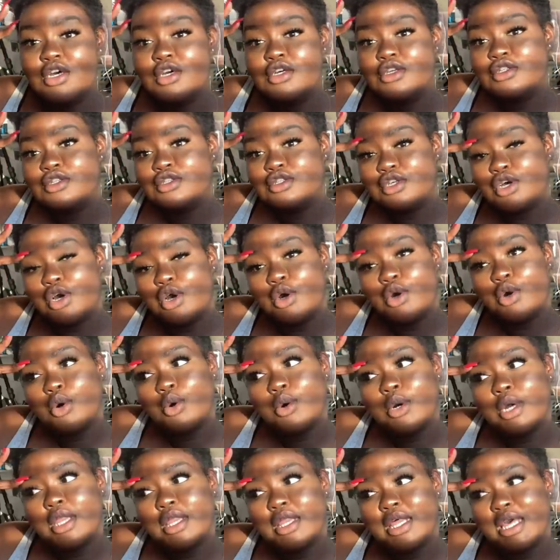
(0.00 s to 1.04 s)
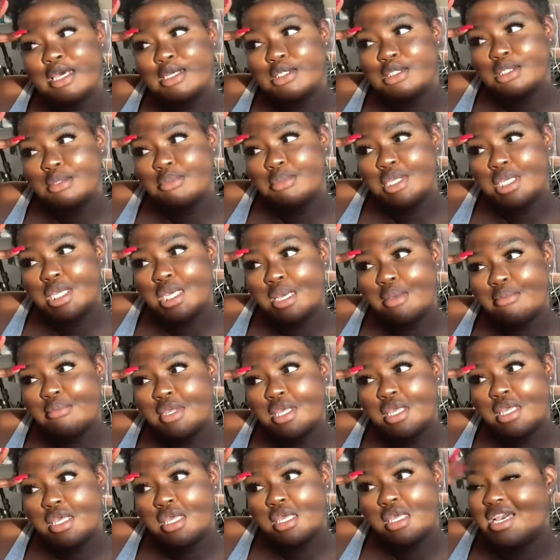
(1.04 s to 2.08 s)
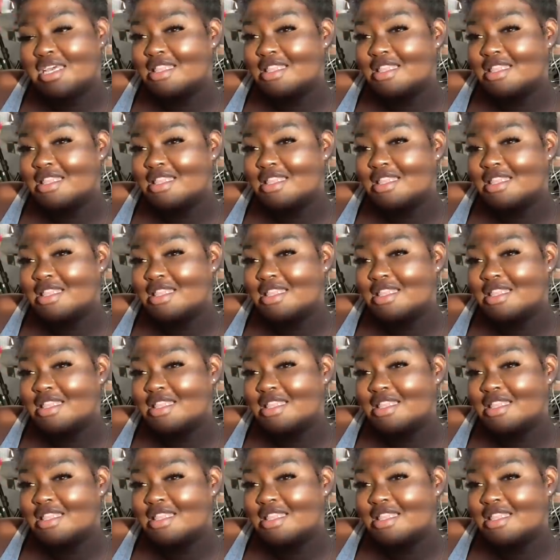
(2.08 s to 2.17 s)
So that should be coming.